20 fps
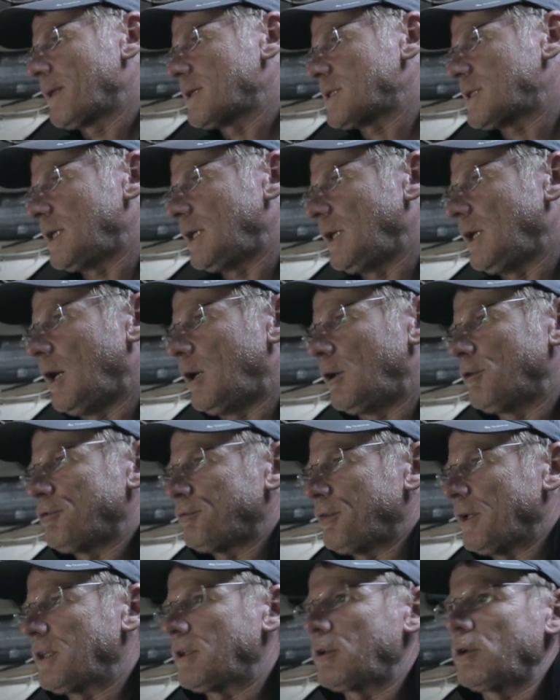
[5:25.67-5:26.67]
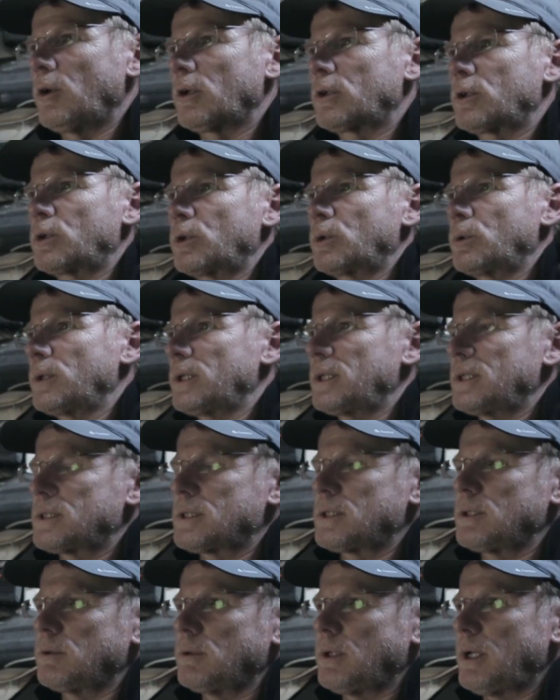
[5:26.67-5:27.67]
see how fit your crew
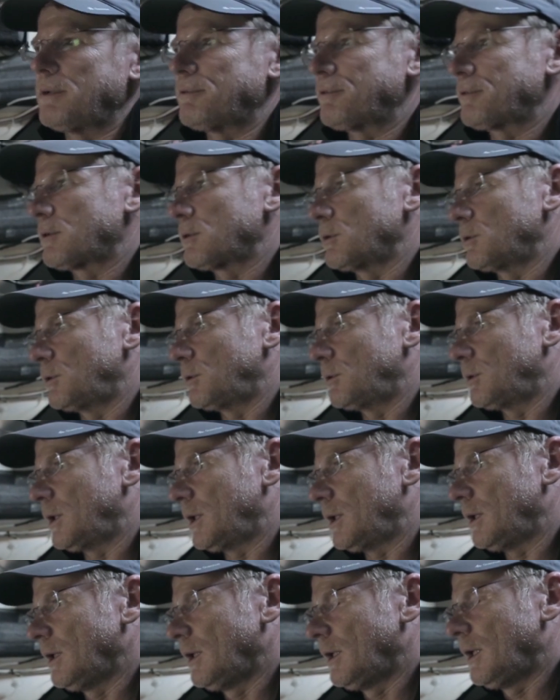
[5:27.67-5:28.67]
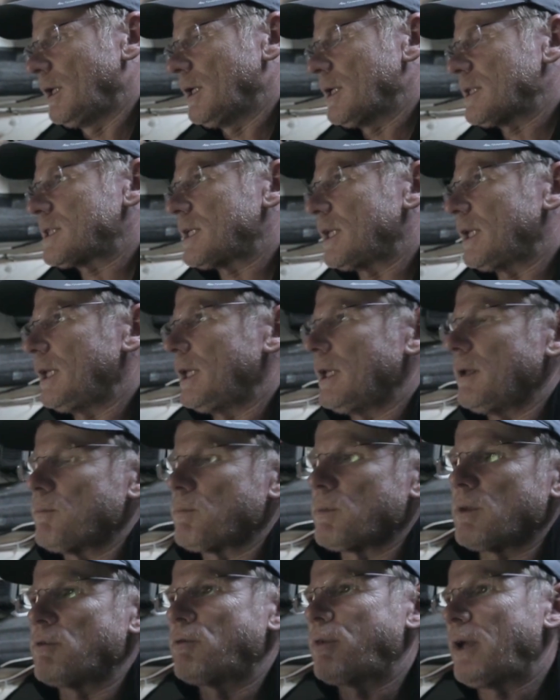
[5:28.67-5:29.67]
is, you have to see
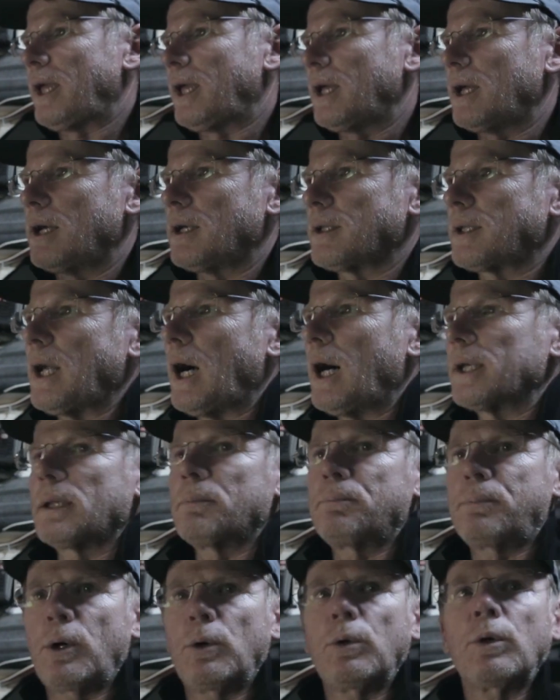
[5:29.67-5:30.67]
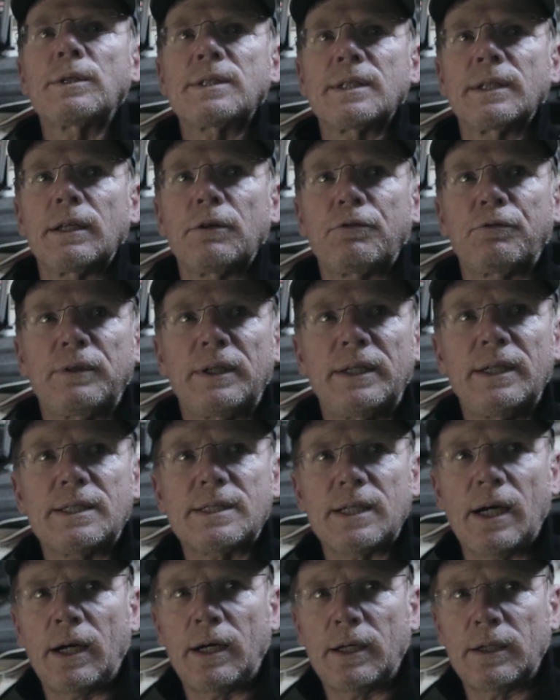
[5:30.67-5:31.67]
where the other boats in the
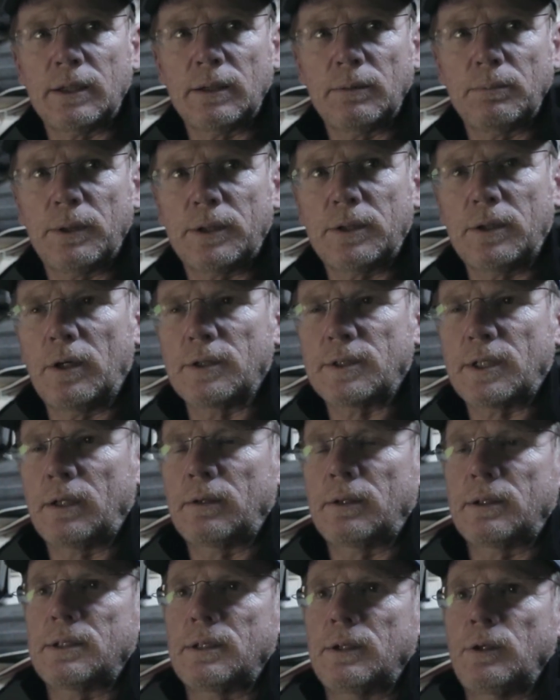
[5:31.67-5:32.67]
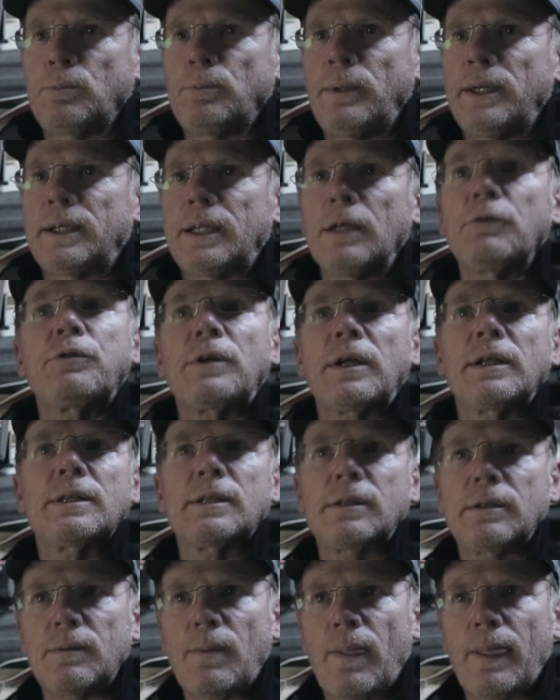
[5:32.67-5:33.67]
fleets are, because you make different